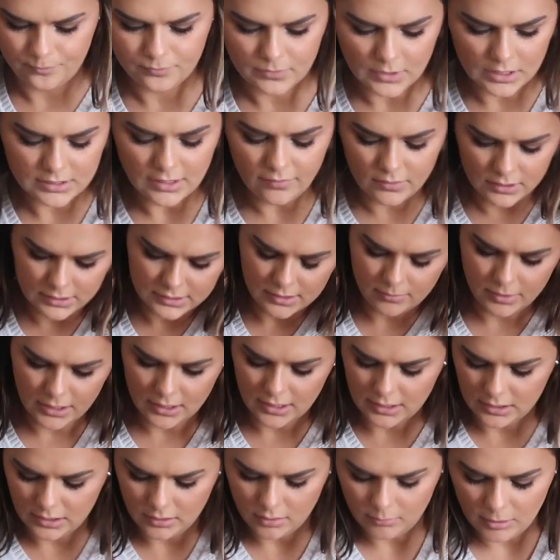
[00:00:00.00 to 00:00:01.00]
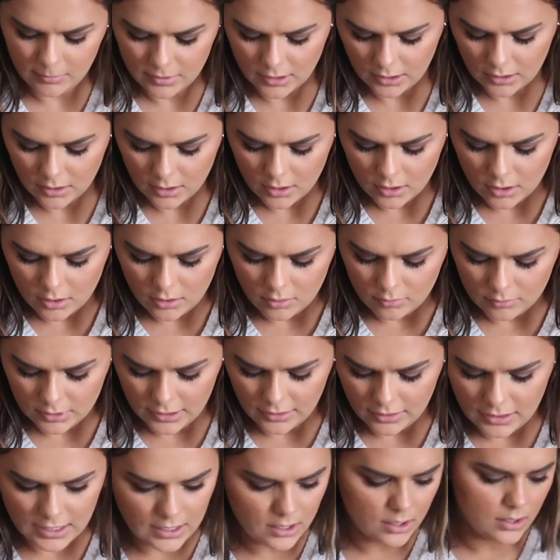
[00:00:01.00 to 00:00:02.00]
Definitely some in here, maybe
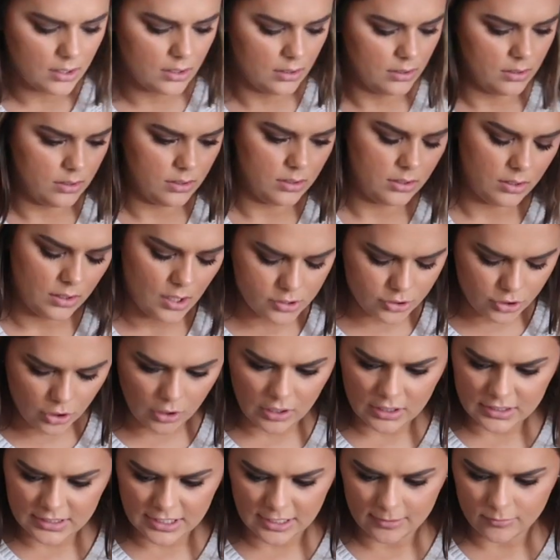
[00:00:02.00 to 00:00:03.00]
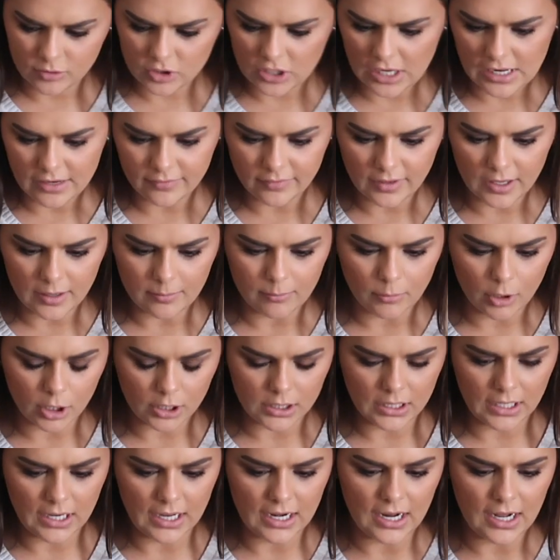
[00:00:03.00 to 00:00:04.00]
right there. So you can see I'm just kind of
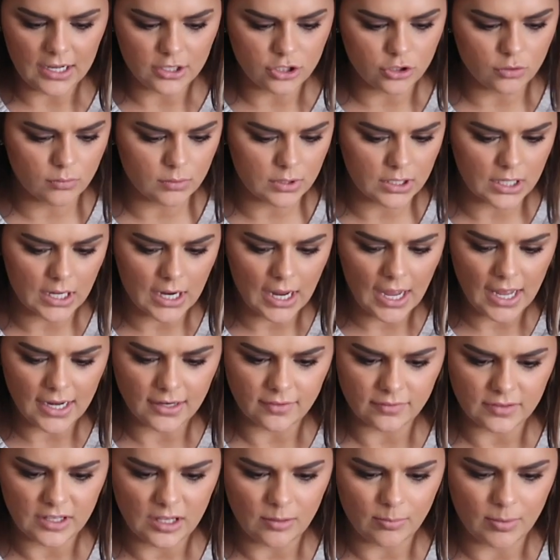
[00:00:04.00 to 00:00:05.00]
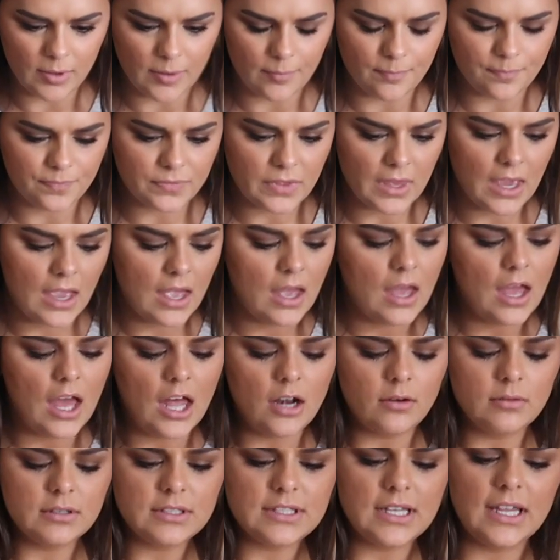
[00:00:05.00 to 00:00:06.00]
marking, and I do want to kind of keep it,
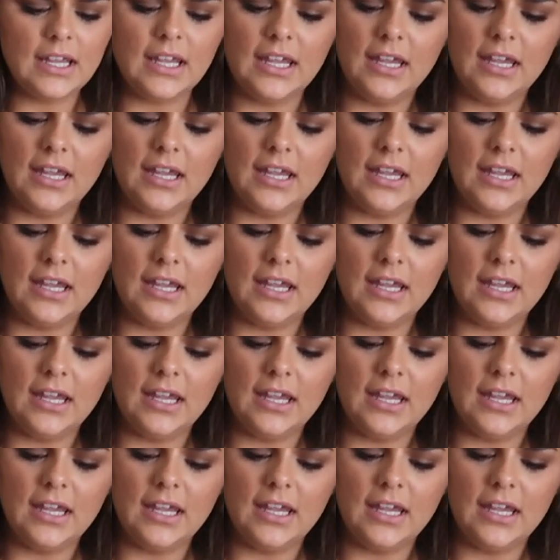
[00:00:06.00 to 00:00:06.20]
I don't want to say